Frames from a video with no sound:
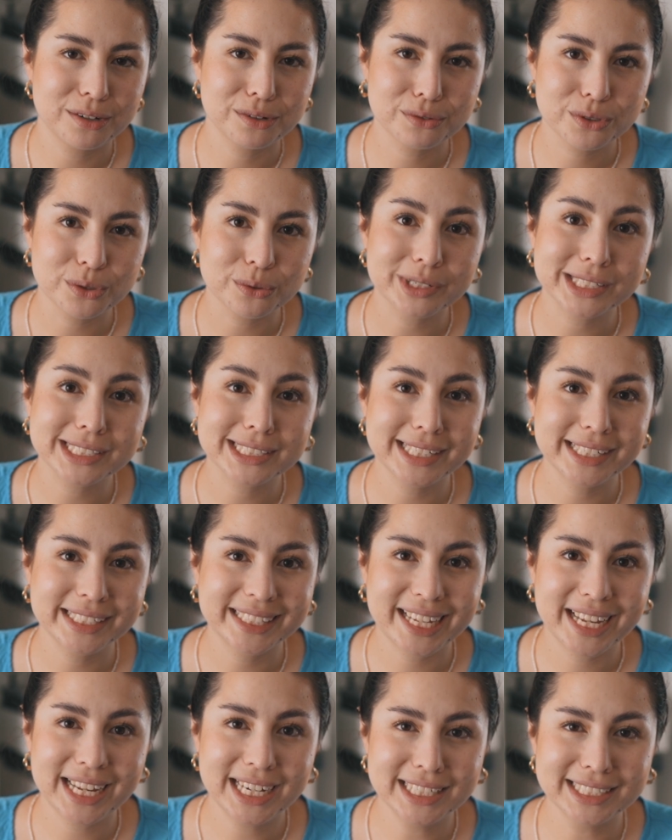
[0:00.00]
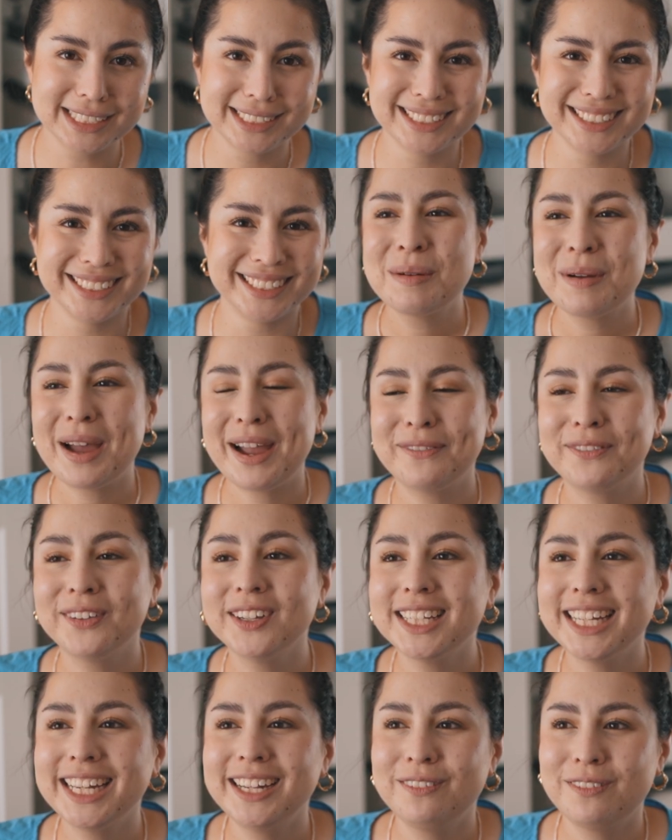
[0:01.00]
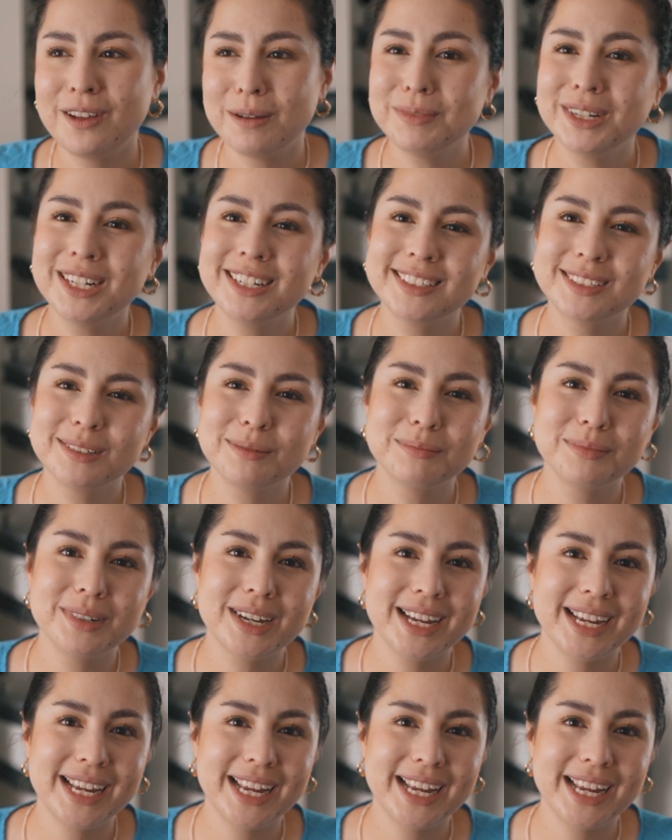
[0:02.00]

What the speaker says: of stories like that. I feel like feminism